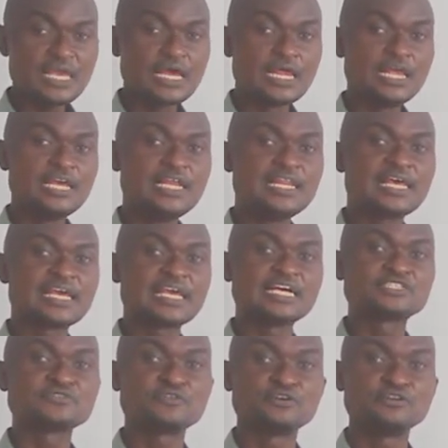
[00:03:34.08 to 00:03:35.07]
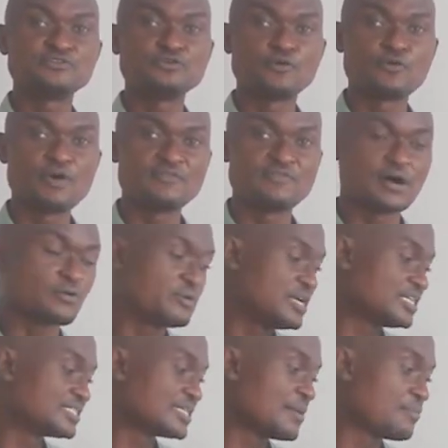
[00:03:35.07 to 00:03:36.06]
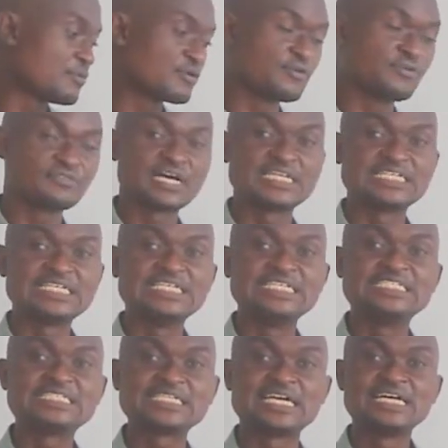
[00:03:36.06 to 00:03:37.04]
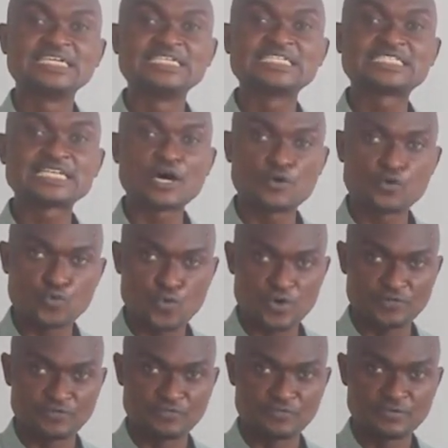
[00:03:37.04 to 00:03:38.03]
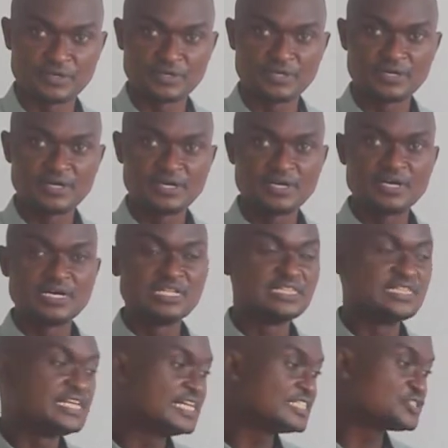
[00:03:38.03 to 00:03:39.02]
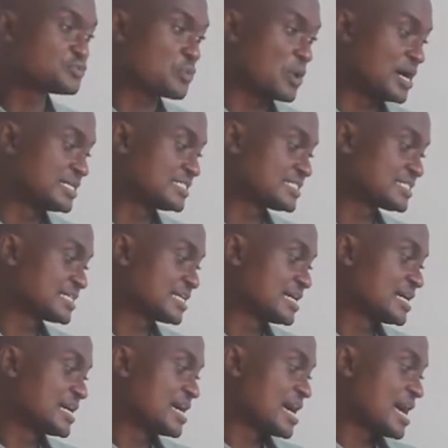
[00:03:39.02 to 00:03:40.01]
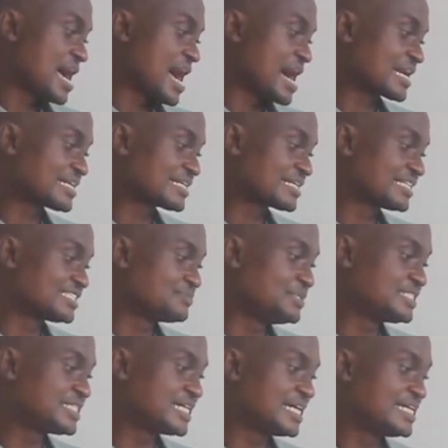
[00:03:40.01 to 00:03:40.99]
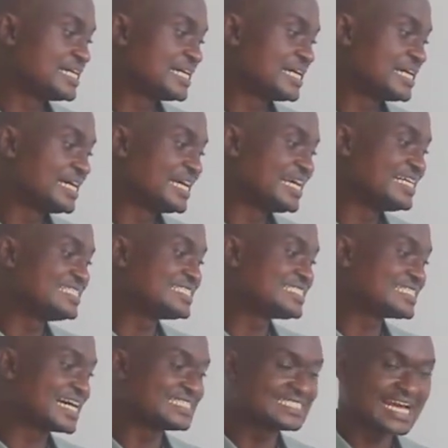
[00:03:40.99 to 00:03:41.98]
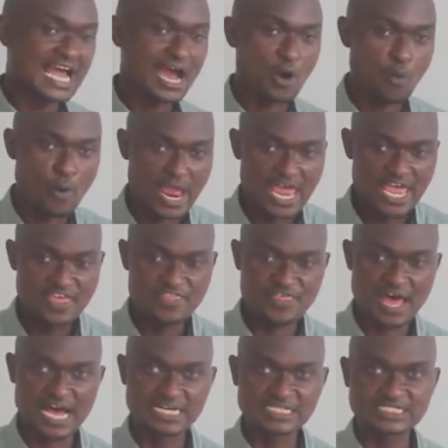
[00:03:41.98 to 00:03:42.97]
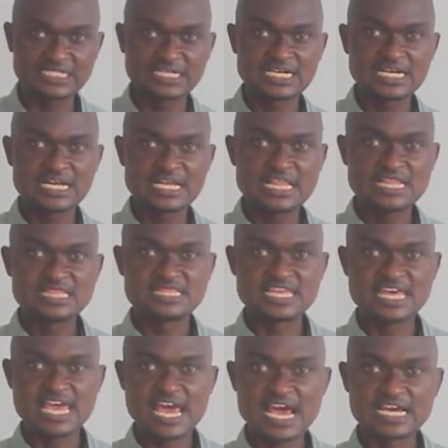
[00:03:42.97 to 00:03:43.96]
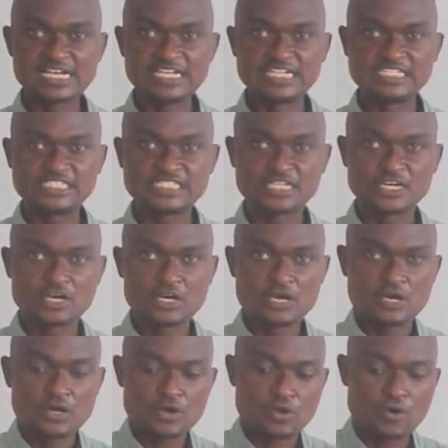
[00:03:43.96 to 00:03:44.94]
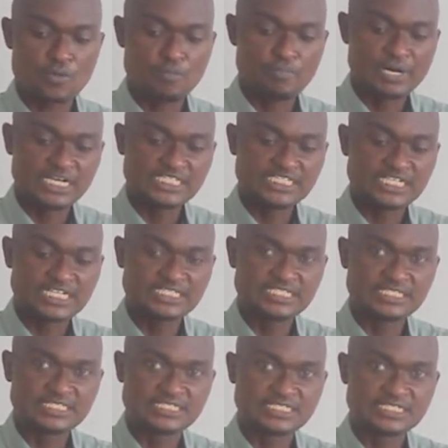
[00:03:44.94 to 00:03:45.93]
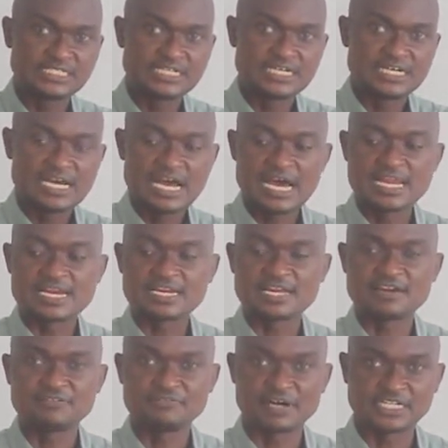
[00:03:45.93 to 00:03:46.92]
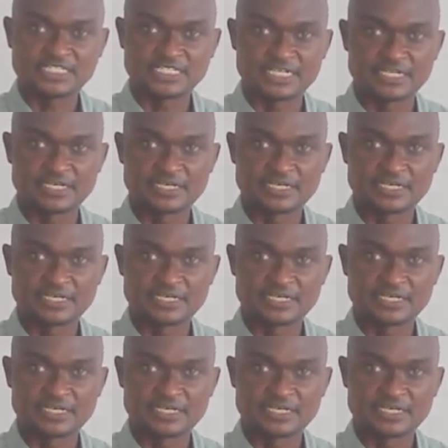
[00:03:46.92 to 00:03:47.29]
in the case of longitudinal wave, a good example of that is sound wave. These ones are transmitted in such a way that there is compression and rarefaction.